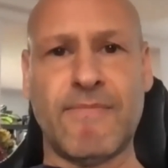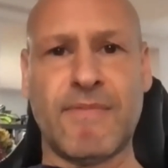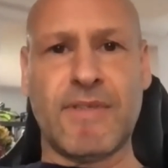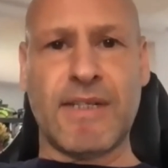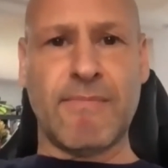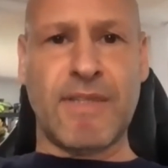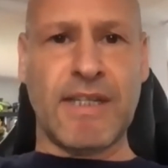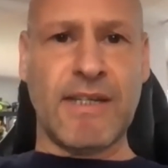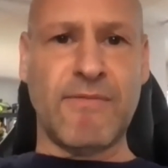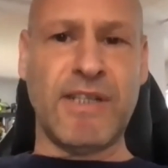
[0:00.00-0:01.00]

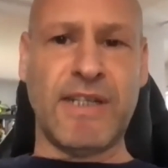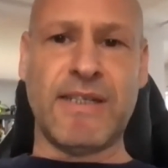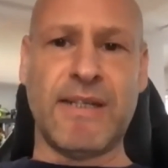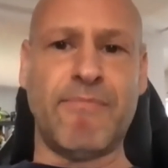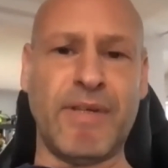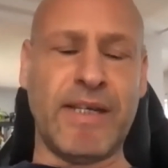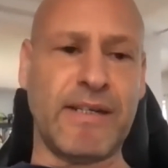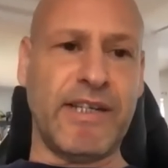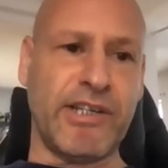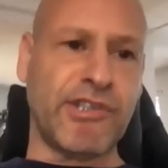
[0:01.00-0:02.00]
something that will end up
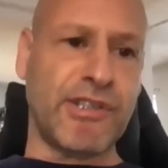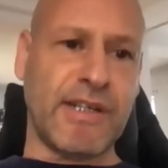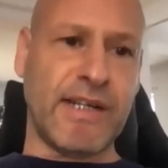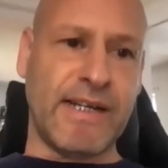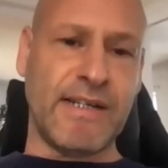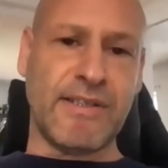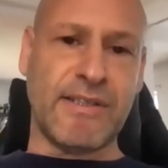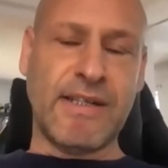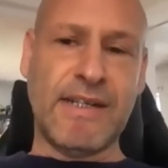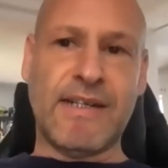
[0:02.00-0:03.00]
being niche
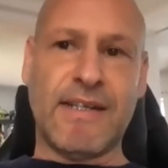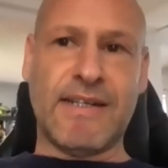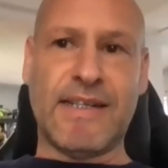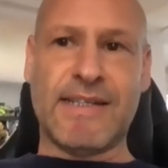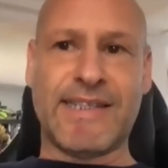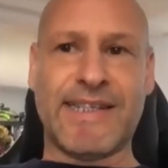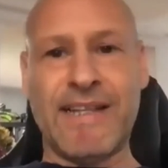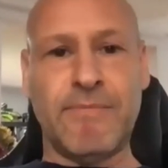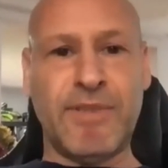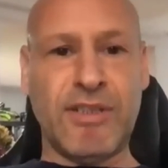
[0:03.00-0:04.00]
as
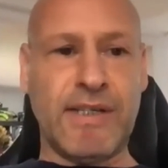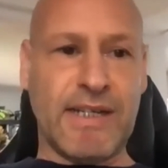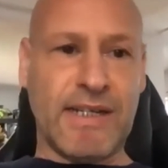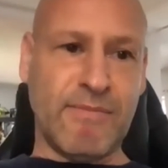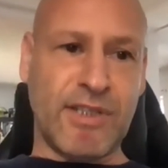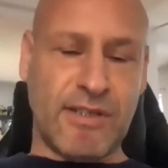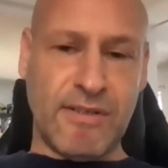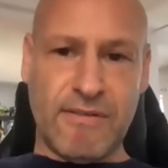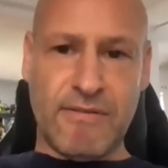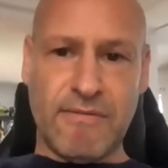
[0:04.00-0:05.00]
scalability comes
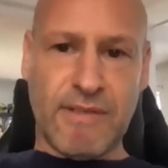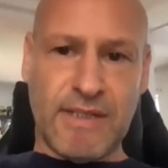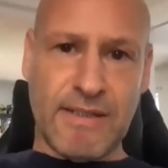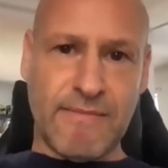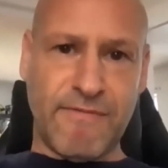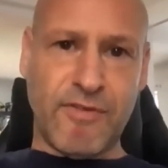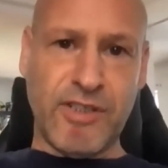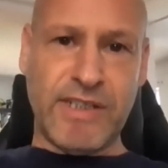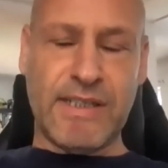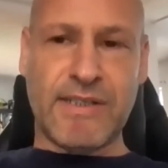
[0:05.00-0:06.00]
to
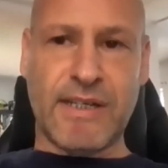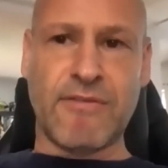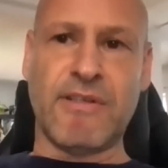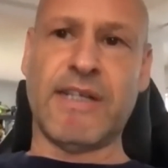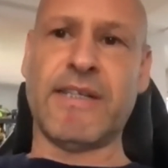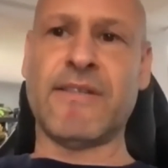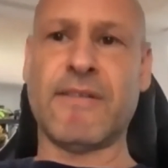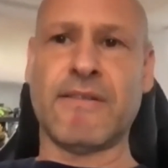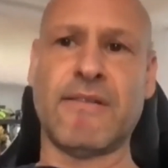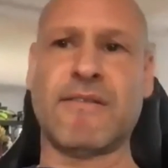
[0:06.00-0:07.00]
fully decentralized
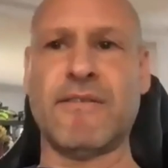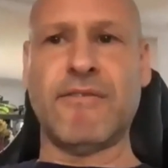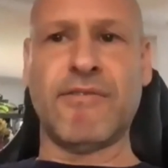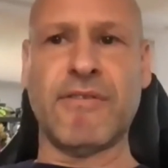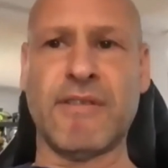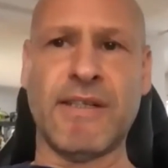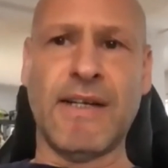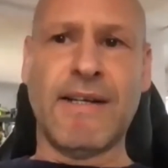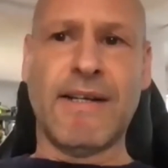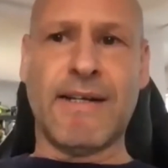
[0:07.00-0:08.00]
solutions.
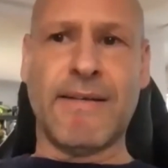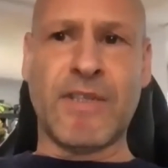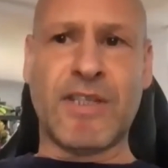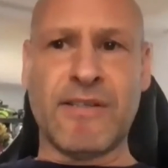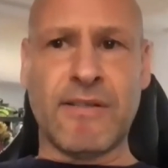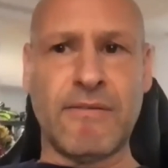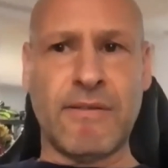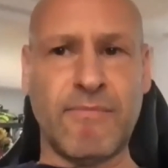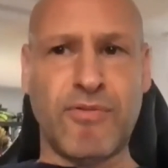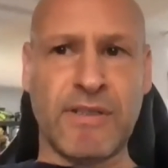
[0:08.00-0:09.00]
It's also
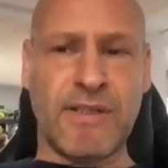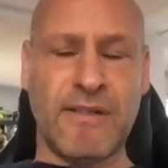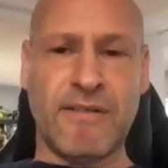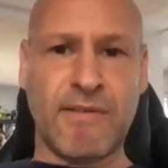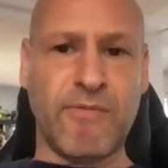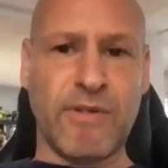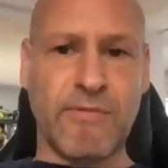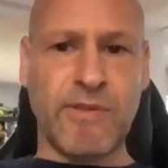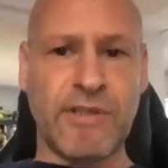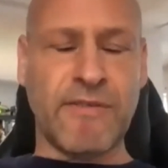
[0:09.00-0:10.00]
important to note that
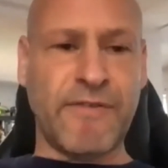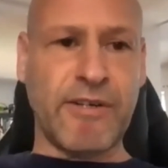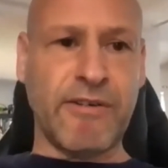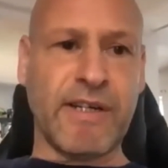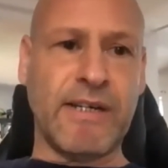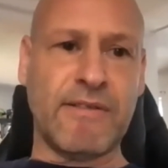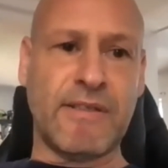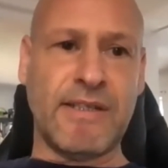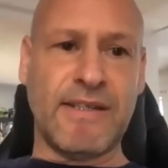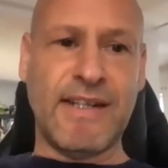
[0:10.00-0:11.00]
we're just figuring out
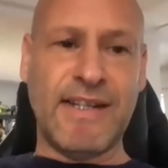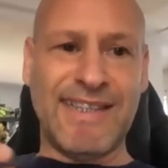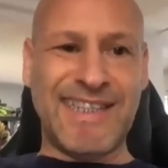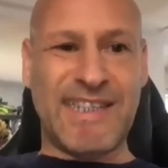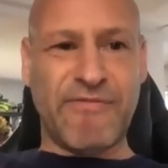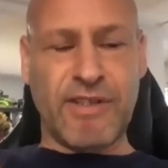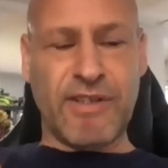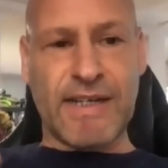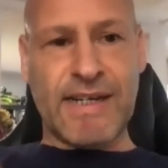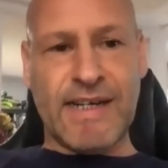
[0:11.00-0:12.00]
the
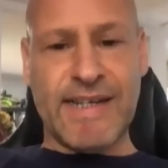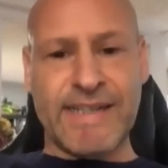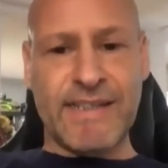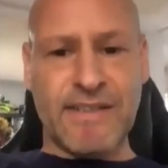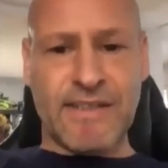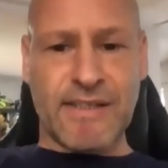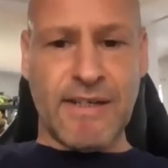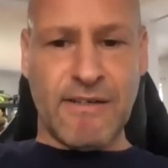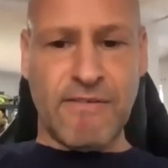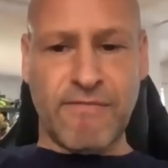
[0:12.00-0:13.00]
different kinds
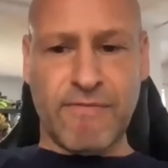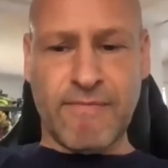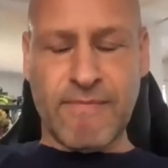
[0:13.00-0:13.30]
of